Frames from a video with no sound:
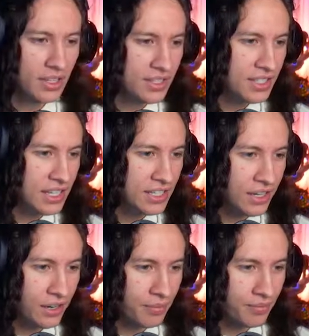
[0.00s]
C
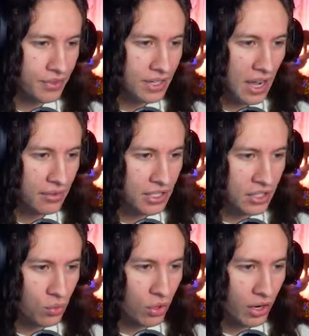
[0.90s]
tier. The
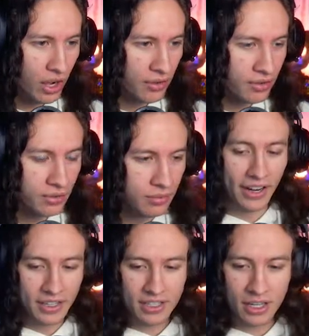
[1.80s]
novelty's worn off.
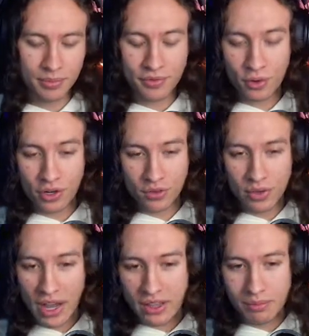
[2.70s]
Next up, of course, we
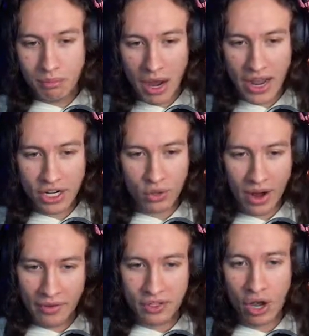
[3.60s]
got the
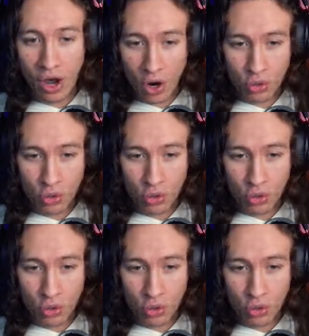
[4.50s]
Minecraft oak